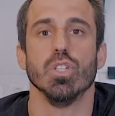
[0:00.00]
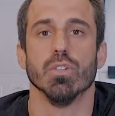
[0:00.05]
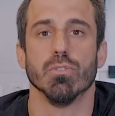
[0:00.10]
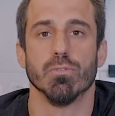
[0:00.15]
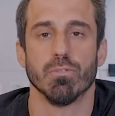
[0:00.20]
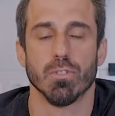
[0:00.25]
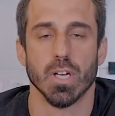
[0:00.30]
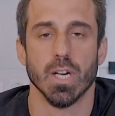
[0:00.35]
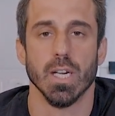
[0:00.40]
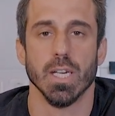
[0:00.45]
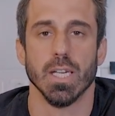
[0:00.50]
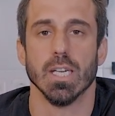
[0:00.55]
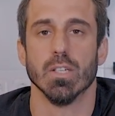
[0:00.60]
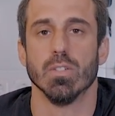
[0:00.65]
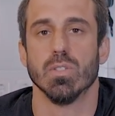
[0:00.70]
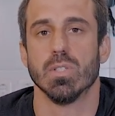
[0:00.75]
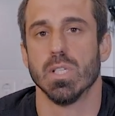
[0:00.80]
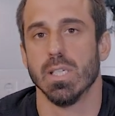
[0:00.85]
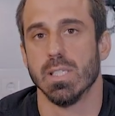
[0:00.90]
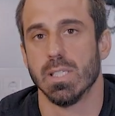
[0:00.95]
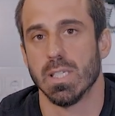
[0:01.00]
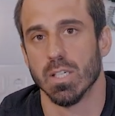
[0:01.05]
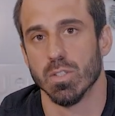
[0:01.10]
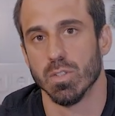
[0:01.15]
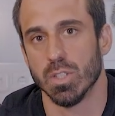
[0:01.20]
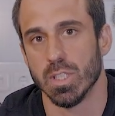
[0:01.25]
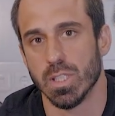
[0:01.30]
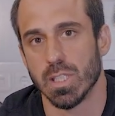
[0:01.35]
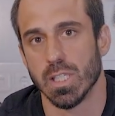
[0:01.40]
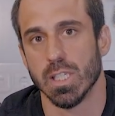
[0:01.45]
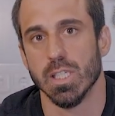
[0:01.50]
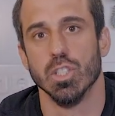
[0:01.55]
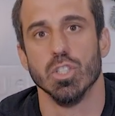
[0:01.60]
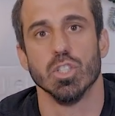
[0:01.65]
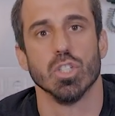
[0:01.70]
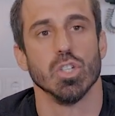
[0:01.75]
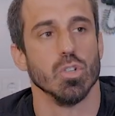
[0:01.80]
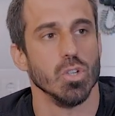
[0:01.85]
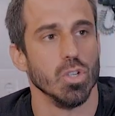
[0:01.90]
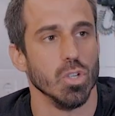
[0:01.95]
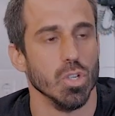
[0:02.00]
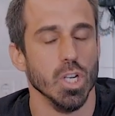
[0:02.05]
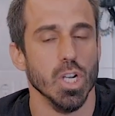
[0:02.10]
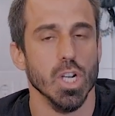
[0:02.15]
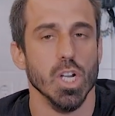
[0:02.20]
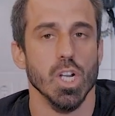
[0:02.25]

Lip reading: you're flying out to, say, Southeast Asia, or you're